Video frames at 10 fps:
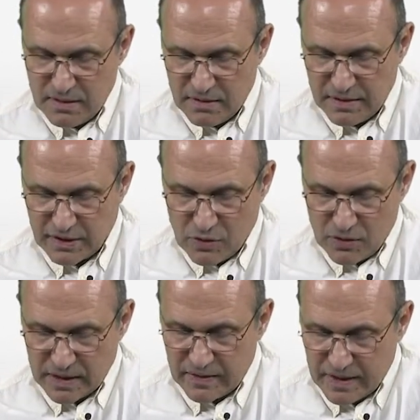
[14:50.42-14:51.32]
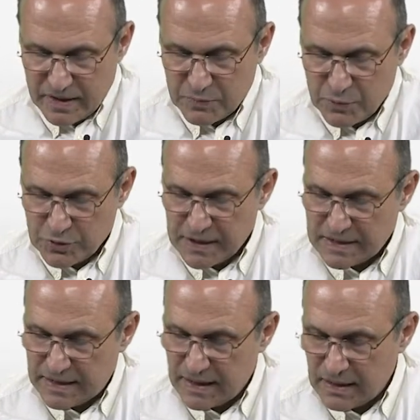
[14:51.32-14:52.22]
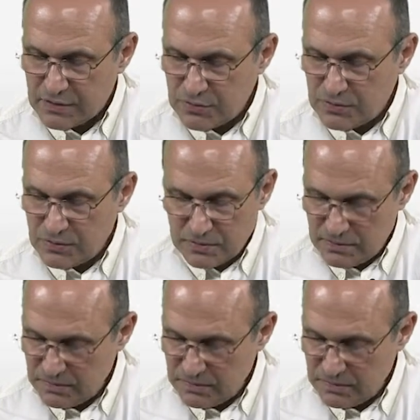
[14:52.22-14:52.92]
Recalling the inner product in L2,